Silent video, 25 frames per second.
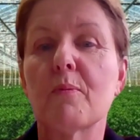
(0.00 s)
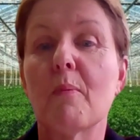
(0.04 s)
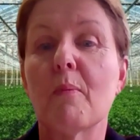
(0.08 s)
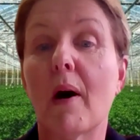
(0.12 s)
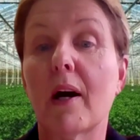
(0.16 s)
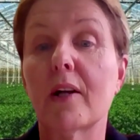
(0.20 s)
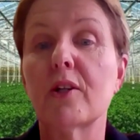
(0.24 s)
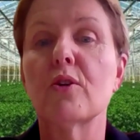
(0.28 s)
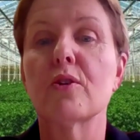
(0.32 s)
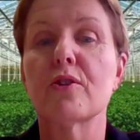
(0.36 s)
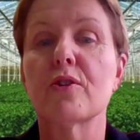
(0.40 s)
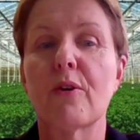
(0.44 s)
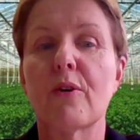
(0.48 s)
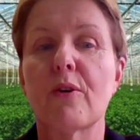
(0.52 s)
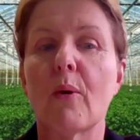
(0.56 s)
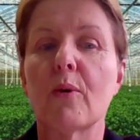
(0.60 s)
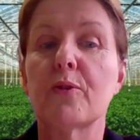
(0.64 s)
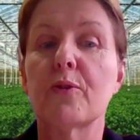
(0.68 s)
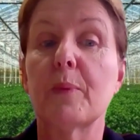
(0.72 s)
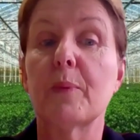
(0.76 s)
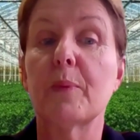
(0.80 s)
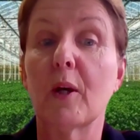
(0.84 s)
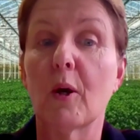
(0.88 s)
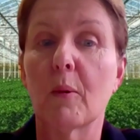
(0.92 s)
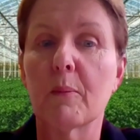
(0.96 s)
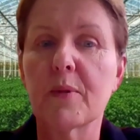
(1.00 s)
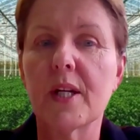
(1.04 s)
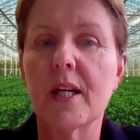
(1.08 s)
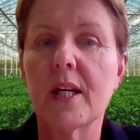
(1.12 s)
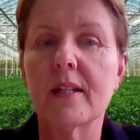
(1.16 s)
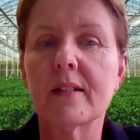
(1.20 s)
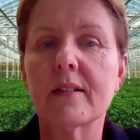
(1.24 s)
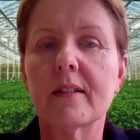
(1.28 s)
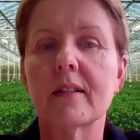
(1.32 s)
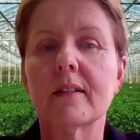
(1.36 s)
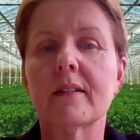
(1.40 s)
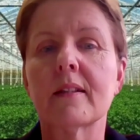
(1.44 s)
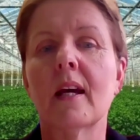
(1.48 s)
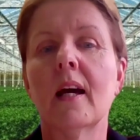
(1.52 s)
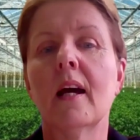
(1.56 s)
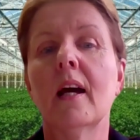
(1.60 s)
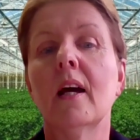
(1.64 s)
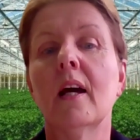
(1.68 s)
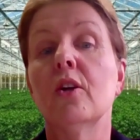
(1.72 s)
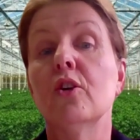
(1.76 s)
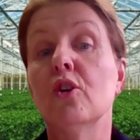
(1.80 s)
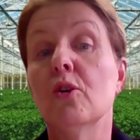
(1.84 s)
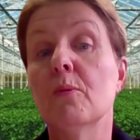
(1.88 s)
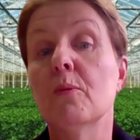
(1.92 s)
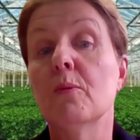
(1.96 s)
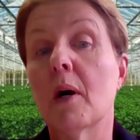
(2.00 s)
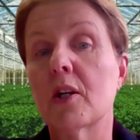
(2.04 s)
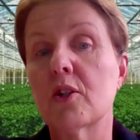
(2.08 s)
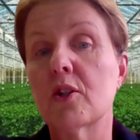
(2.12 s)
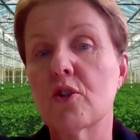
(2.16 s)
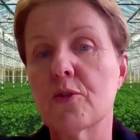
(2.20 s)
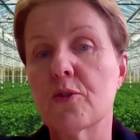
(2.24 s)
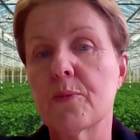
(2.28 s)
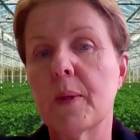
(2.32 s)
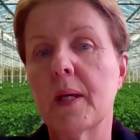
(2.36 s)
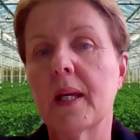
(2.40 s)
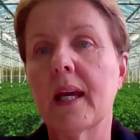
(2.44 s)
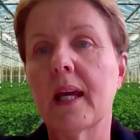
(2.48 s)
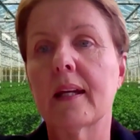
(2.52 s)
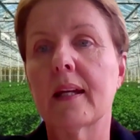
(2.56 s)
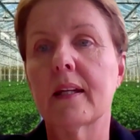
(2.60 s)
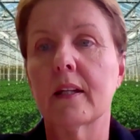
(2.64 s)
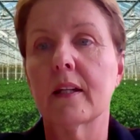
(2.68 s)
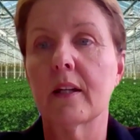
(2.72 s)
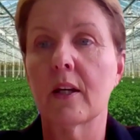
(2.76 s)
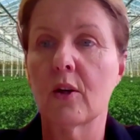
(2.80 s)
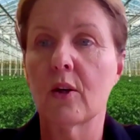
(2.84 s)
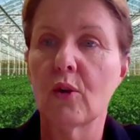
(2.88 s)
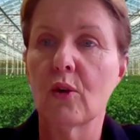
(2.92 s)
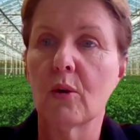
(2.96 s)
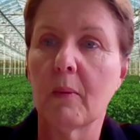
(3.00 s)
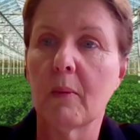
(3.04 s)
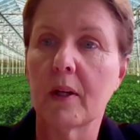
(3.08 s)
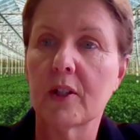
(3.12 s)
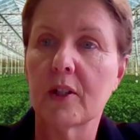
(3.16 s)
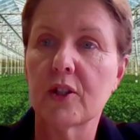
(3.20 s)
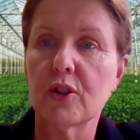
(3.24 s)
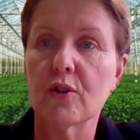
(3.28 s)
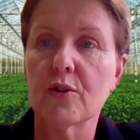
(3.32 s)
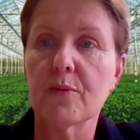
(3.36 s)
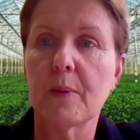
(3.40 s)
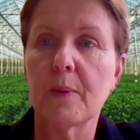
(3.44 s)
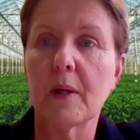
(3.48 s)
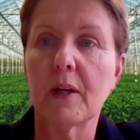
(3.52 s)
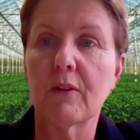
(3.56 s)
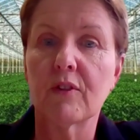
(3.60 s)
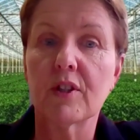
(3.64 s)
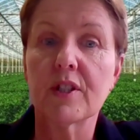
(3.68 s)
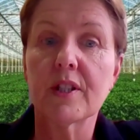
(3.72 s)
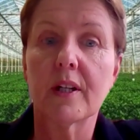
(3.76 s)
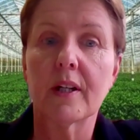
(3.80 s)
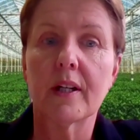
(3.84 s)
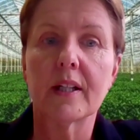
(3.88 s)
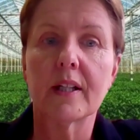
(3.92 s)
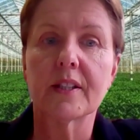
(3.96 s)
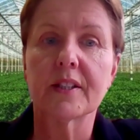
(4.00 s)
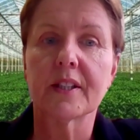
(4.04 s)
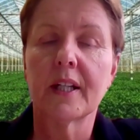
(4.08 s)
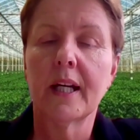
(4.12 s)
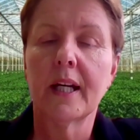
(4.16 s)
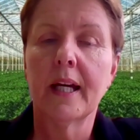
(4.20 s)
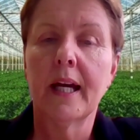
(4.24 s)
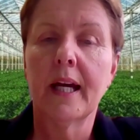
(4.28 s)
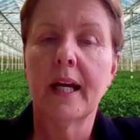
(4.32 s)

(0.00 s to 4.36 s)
Modules are always being updated, new modules being added and old modules being retired.